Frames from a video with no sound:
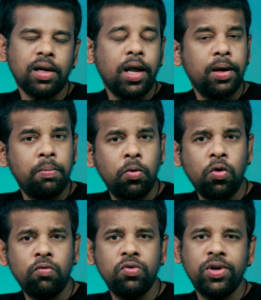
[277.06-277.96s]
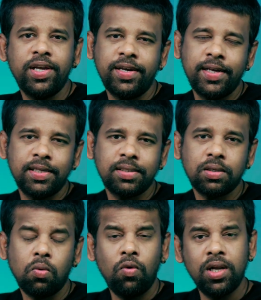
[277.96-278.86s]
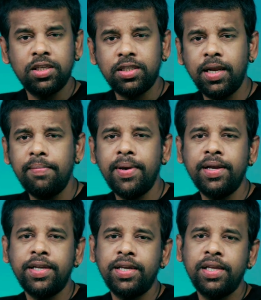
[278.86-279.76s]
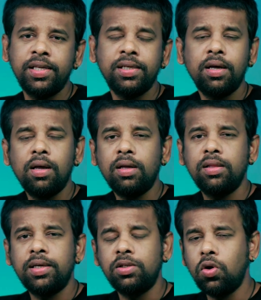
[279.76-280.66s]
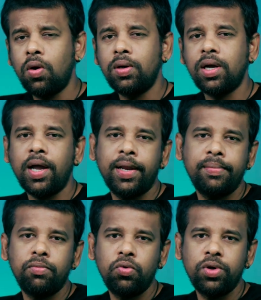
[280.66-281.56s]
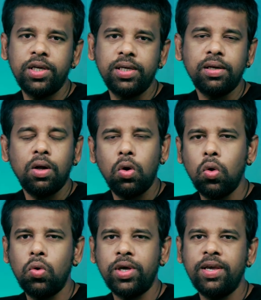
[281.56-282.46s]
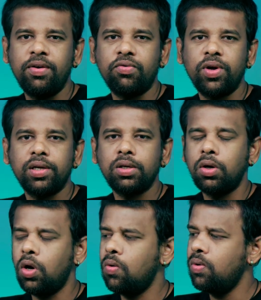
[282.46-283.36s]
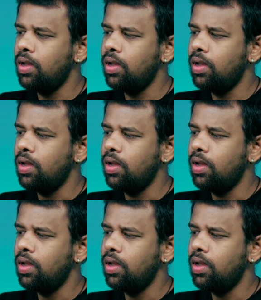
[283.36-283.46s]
and more vivid areas while still maintaining the dark and moody low-key effect. Now